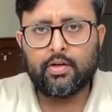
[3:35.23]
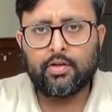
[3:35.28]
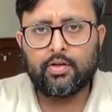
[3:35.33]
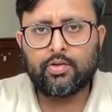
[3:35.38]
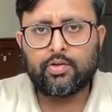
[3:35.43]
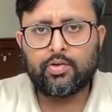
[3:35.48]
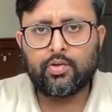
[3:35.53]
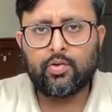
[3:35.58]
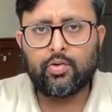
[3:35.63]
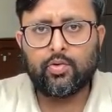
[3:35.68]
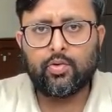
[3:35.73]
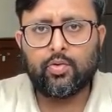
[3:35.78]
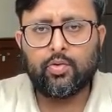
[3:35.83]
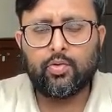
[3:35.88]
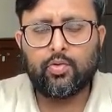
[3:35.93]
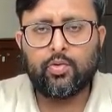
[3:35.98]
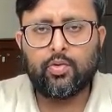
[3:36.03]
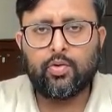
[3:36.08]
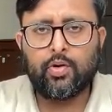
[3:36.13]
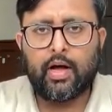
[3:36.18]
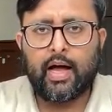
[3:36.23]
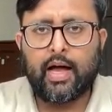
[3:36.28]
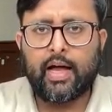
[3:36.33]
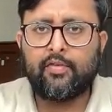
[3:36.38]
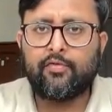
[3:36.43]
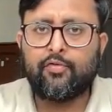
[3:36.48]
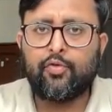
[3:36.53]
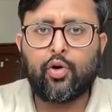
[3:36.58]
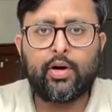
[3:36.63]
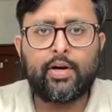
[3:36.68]
So I
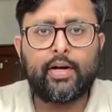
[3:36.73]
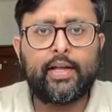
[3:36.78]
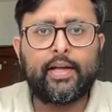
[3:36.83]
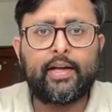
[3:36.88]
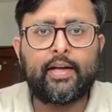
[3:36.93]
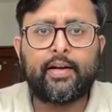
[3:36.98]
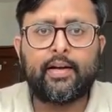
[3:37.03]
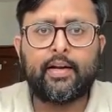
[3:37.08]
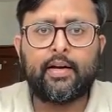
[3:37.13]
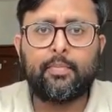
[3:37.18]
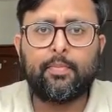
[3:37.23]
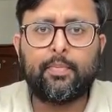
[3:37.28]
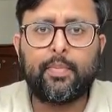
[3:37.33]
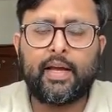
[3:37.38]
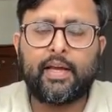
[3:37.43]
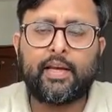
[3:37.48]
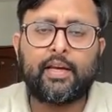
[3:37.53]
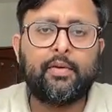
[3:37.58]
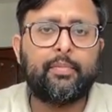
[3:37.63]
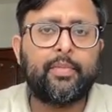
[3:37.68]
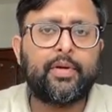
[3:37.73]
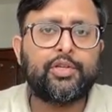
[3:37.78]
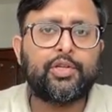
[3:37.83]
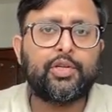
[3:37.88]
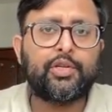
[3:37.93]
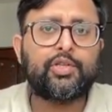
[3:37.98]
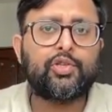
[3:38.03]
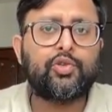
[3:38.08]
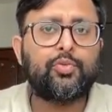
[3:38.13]
have not taken up any measures